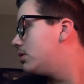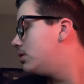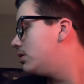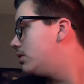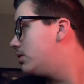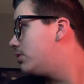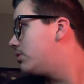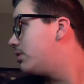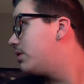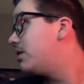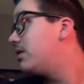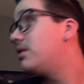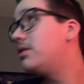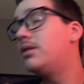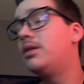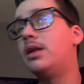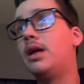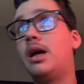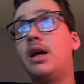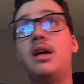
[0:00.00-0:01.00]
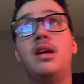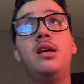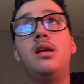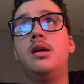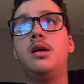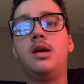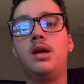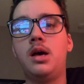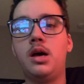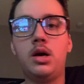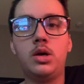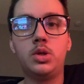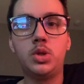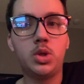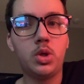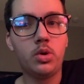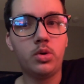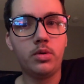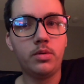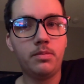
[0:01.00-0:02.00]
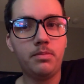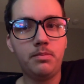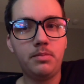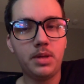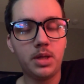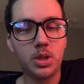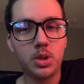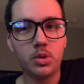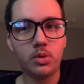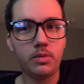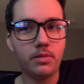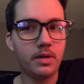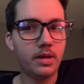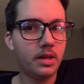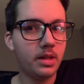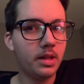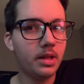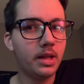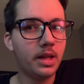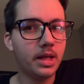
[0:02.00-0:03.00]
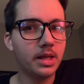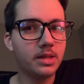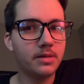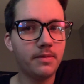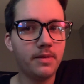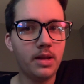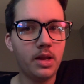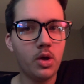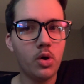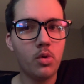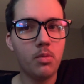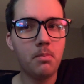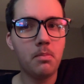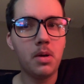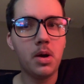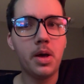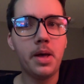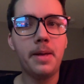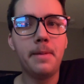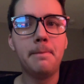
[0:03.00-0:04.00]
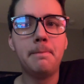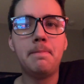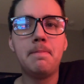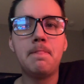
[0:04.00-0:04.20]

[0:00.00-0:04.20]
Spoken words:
you know what, nah, I'll show a picture of it in the next video, but